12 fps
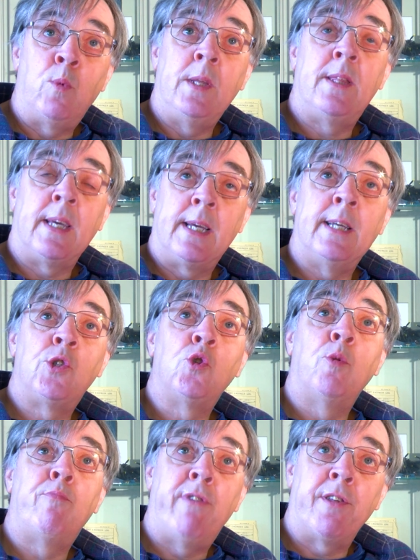We think it's
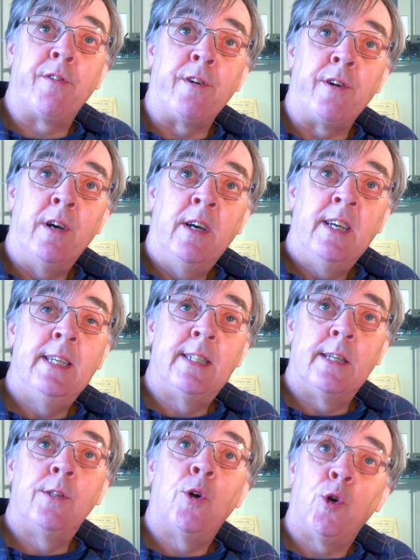your brother. He's
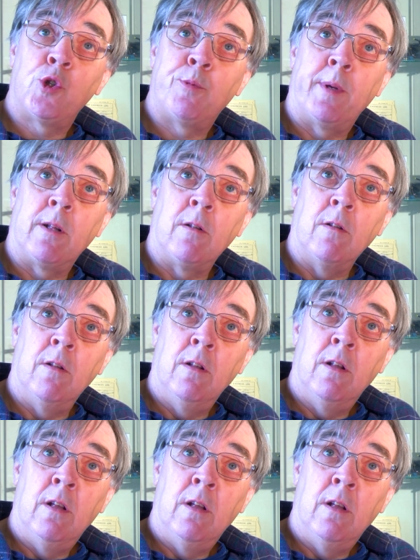in the hospital."